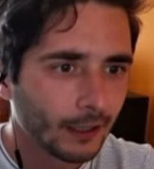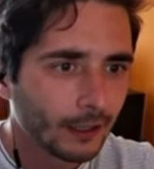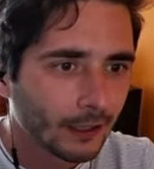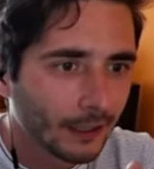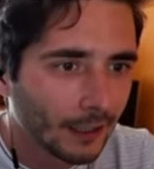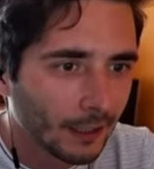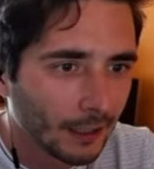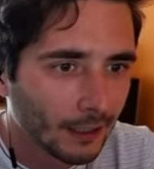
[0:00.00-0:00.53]

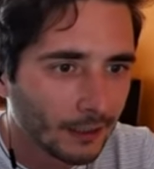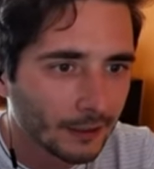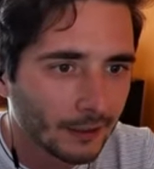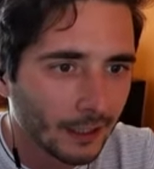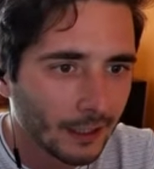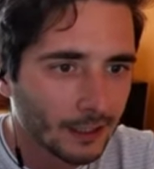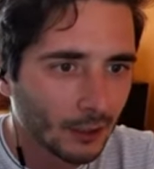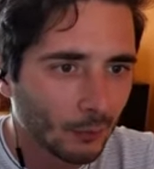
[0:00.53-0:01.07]
And
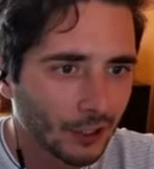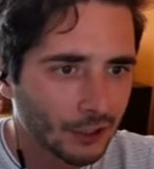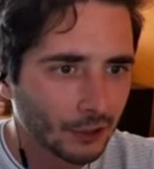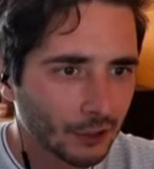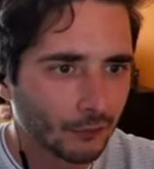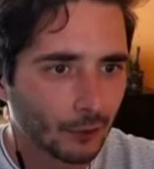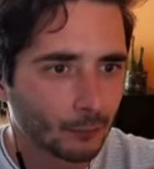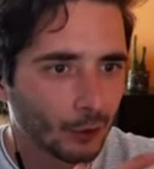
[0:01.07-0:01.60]
there's a question
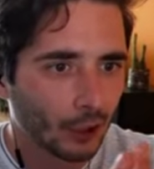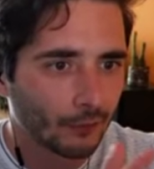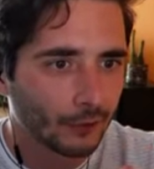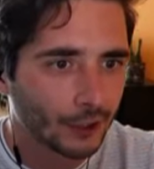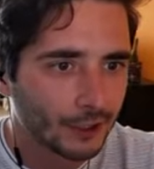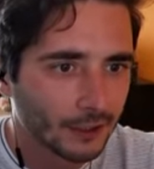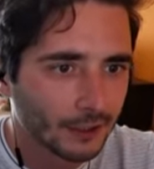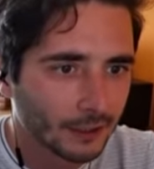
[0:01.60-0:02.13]
from
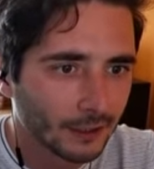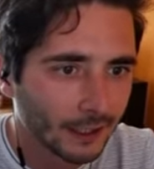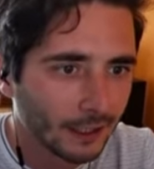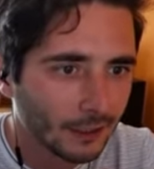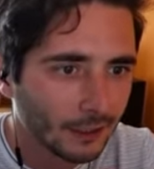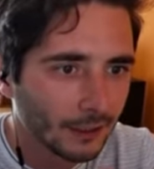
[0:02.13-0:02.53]
Govers Hik.